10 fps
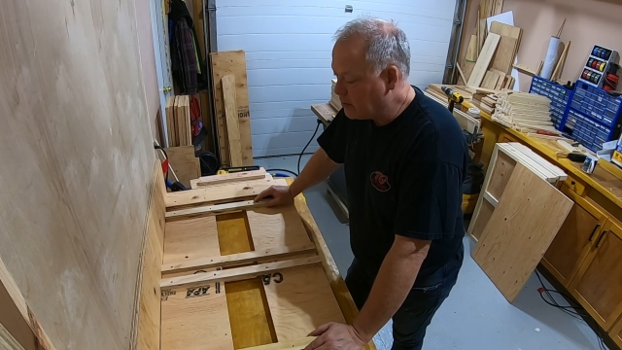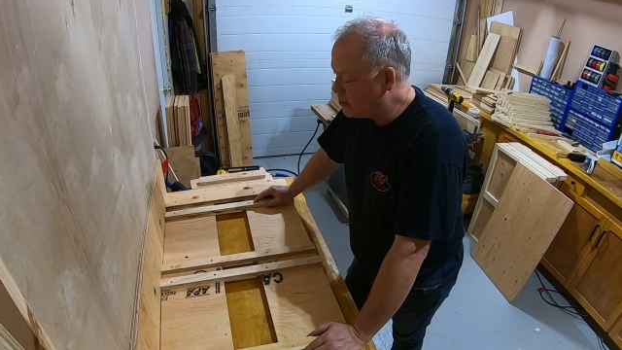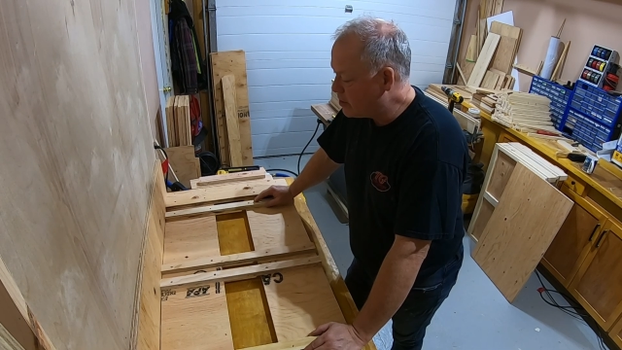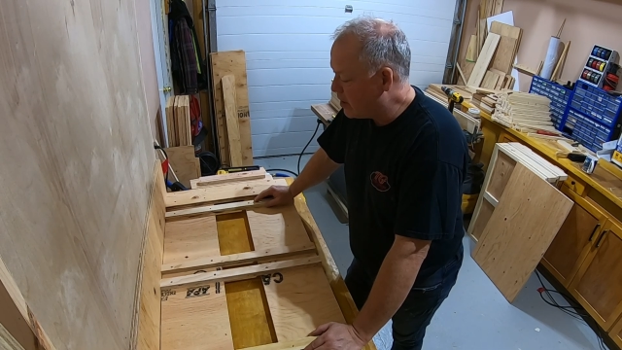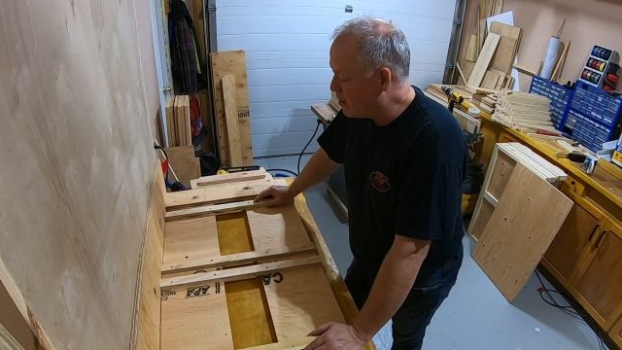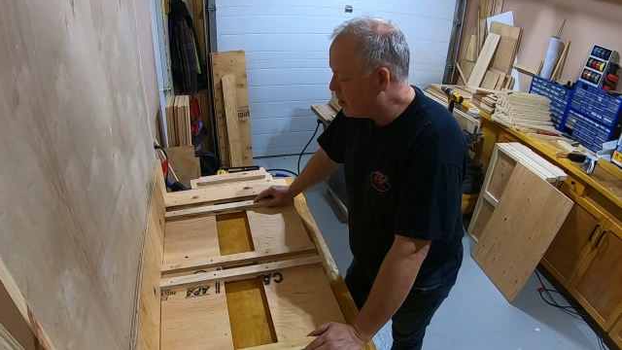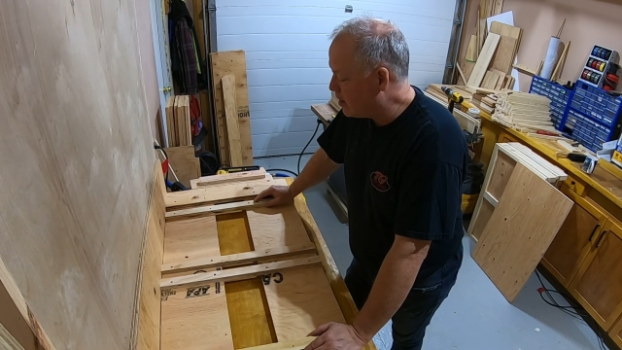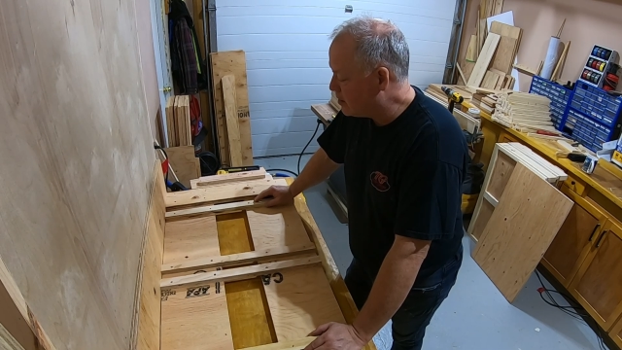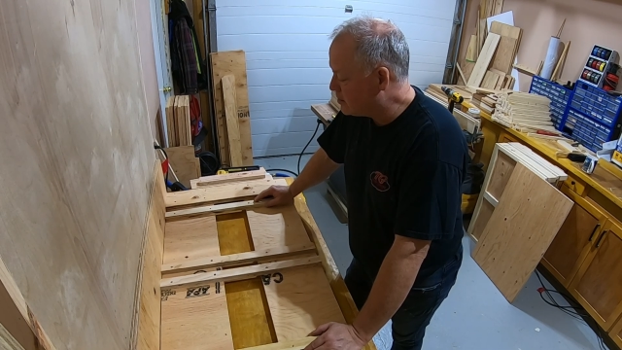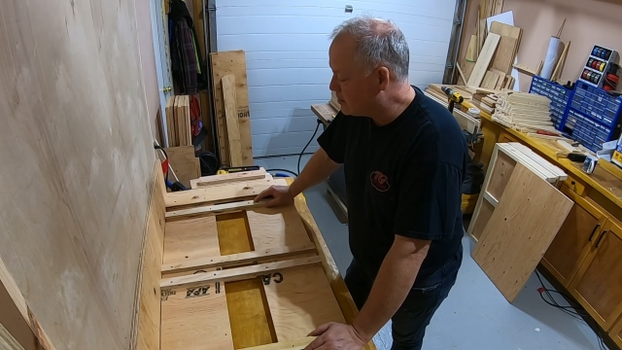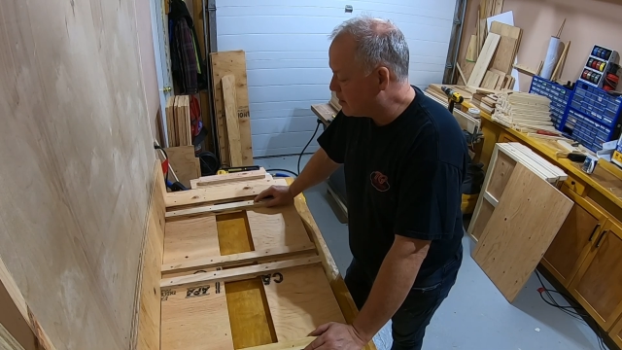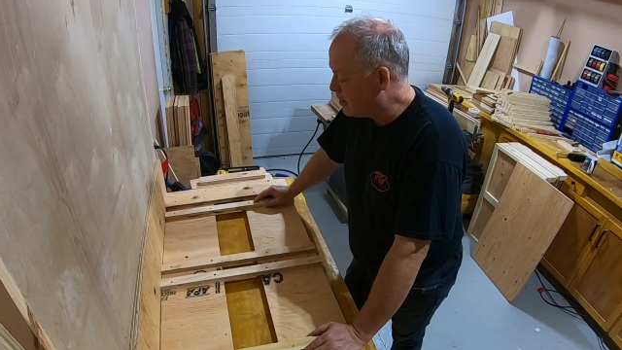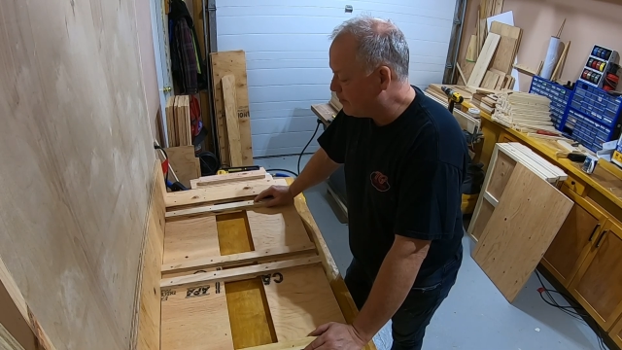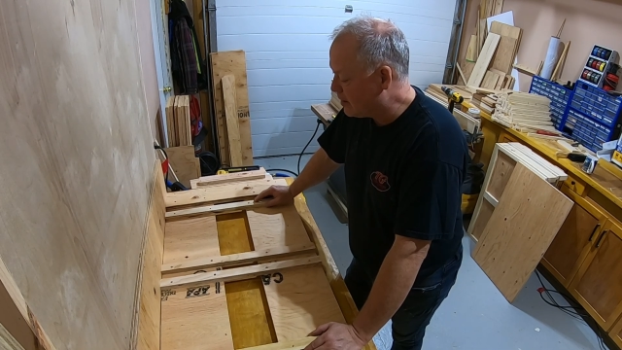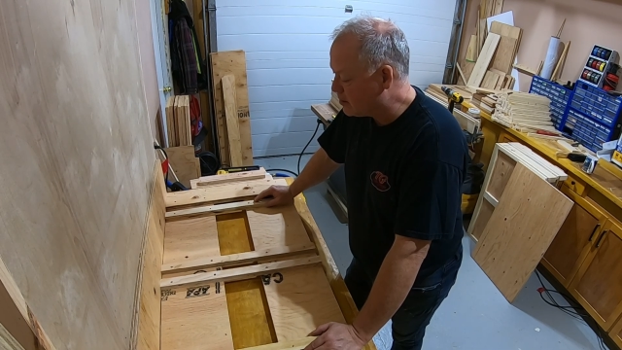share his
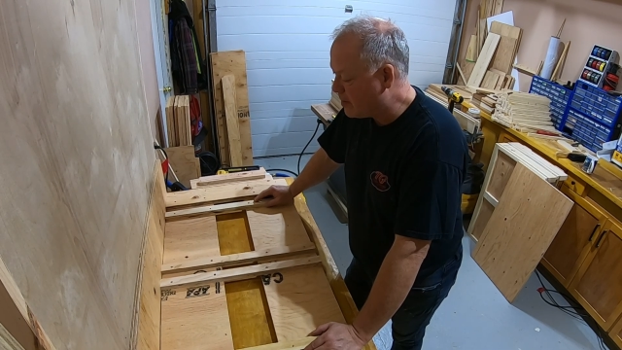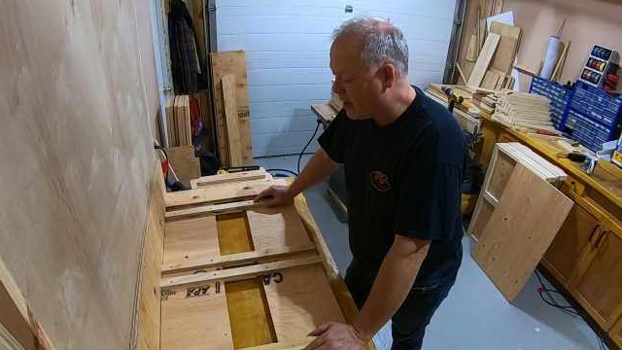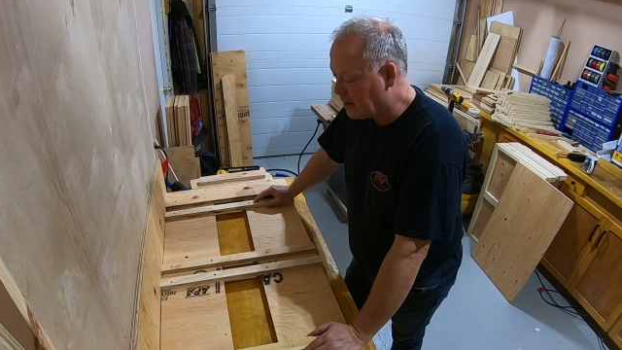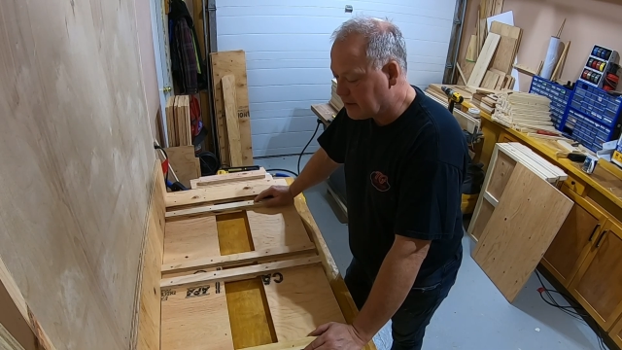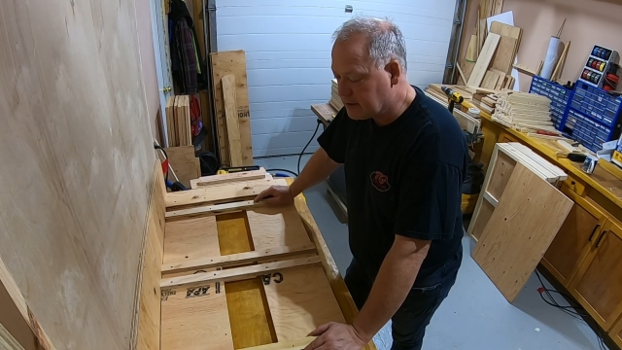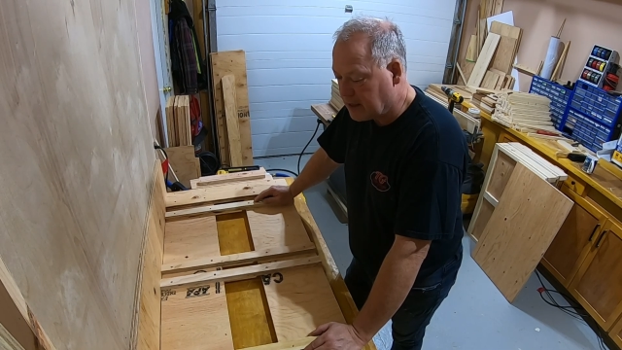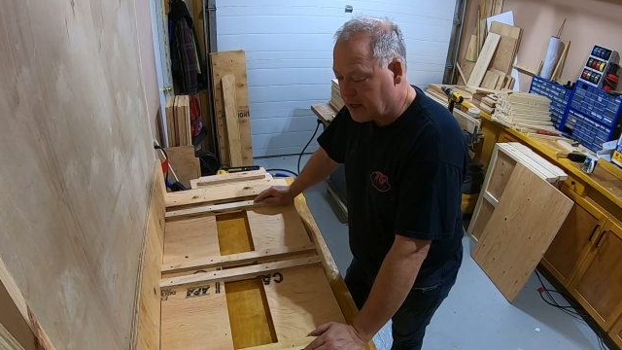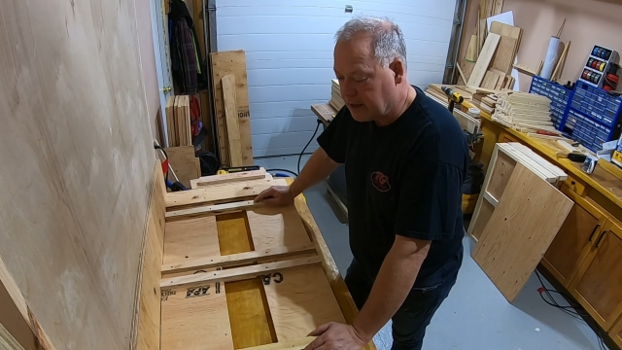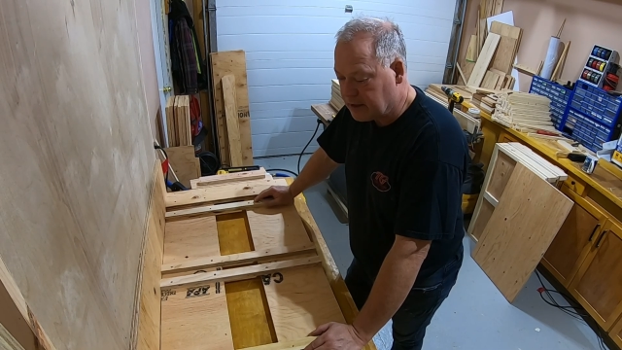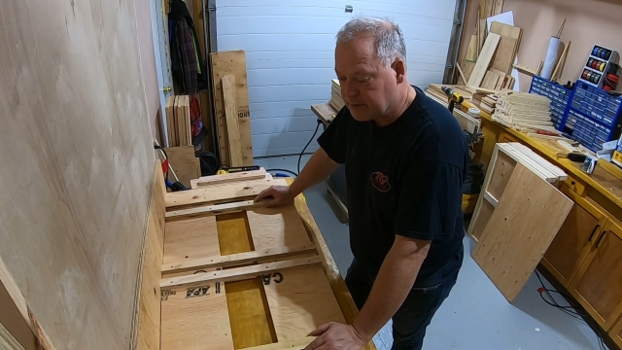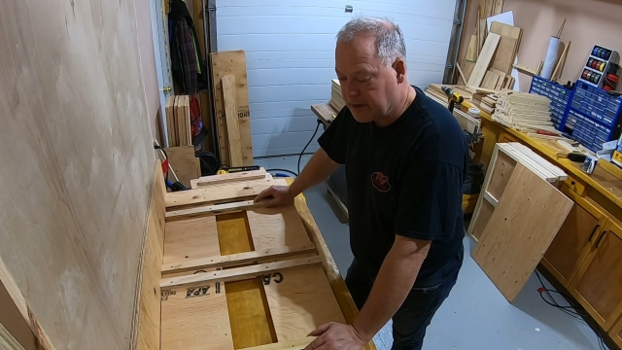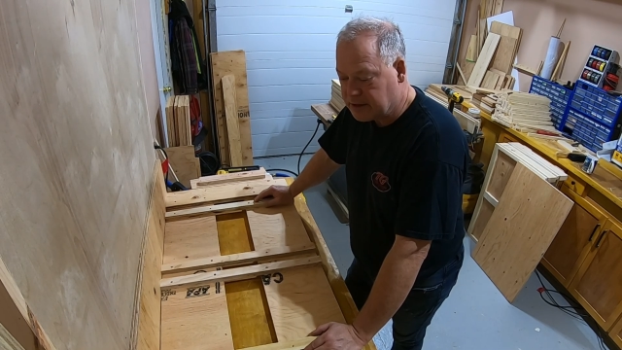pallet design and his